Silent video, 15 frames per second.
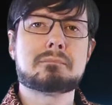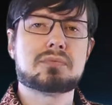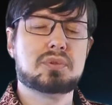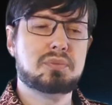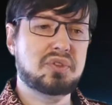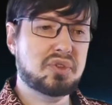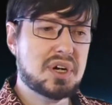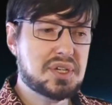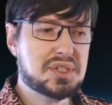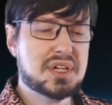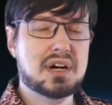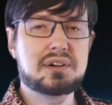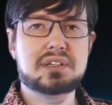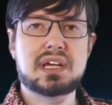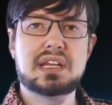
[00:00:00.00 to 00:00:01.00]
Before I
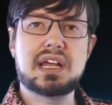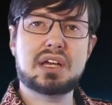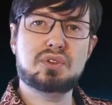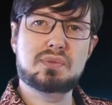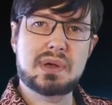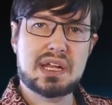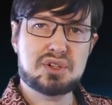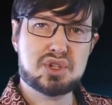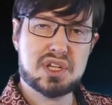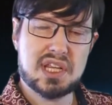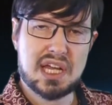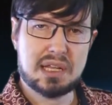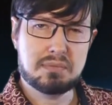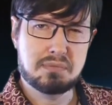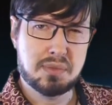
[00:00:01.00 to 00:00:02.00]
start, I'd like to mention
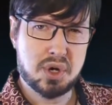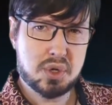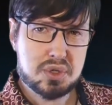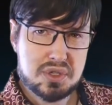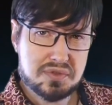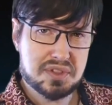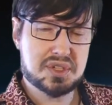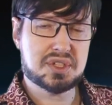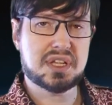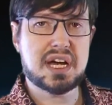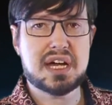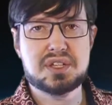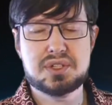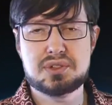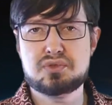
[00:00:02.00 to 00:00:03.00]
that most of the
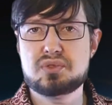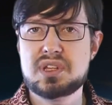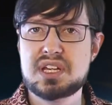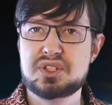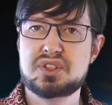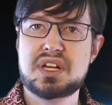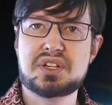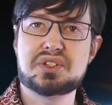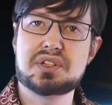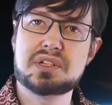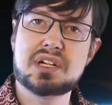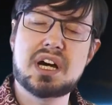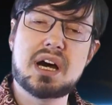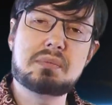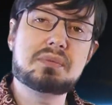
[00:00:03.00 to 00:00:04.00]
slides in today's lesson
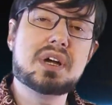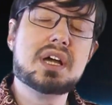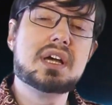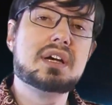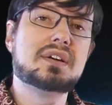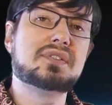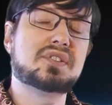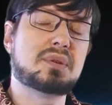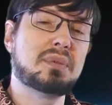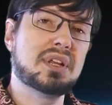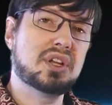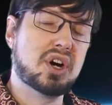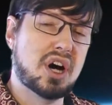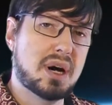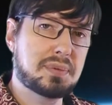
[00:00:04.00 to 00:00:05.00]
come from an
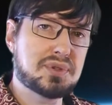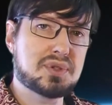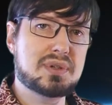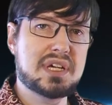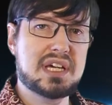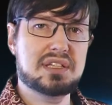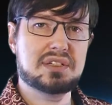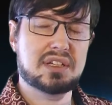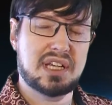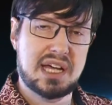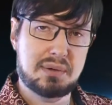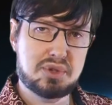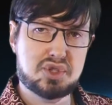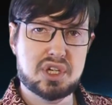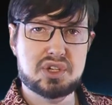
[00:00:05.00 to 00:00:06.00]
obsolete
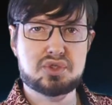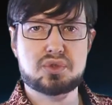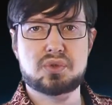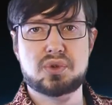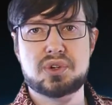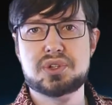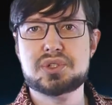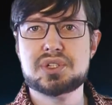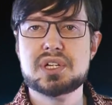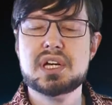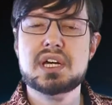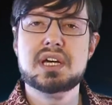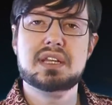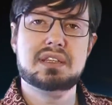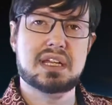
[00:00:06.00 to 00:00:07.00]
climate change course
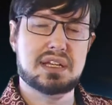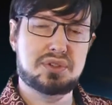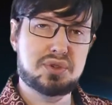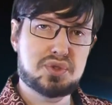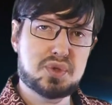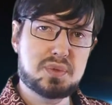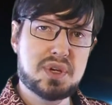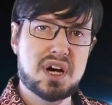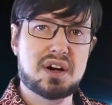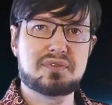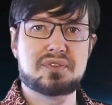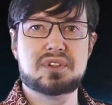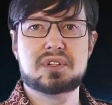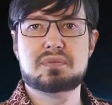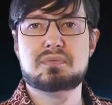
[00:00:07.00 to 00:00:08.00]
that used to be
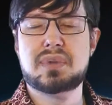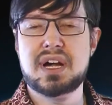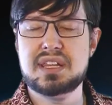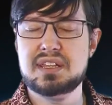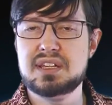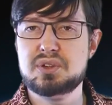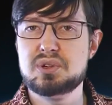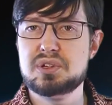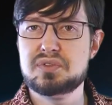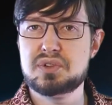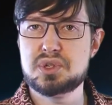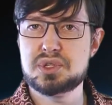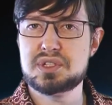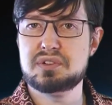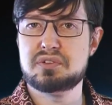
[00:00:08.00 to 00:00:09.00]
offered by the
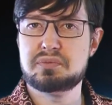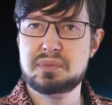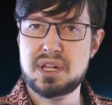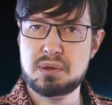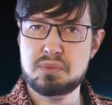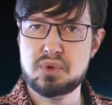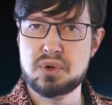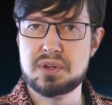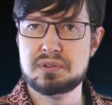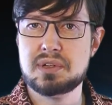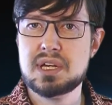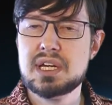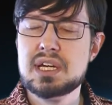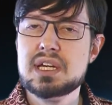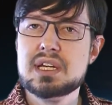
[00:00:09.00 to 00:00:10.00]
University of Melbourne.
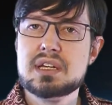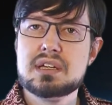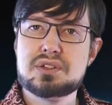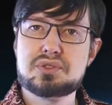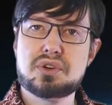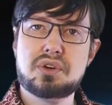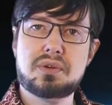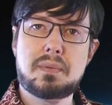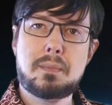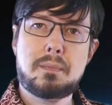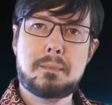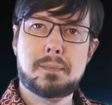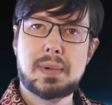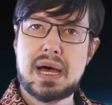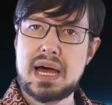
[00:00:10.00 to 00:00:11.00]
So,
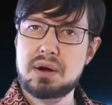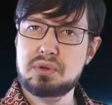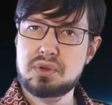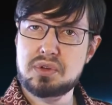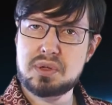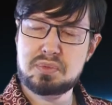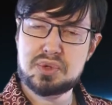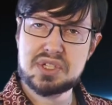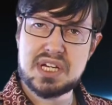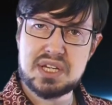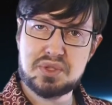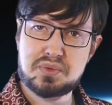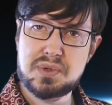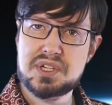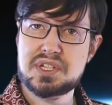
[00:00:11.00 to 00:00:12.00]
I don't know the
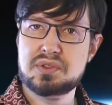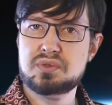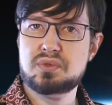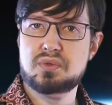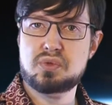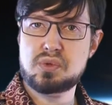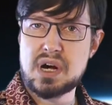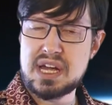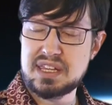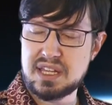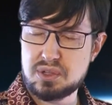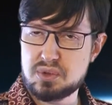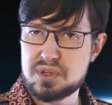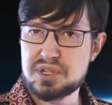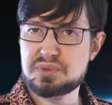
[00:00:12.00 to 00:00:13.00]
precise reason why that
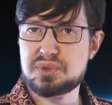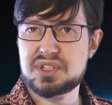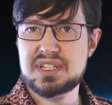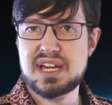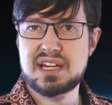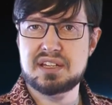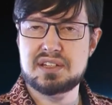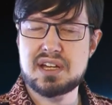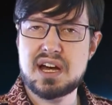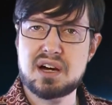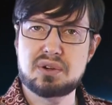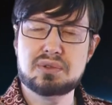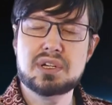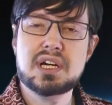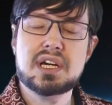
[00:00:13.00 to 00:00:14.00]
course was taken
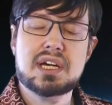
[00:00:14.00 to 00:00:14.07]
down,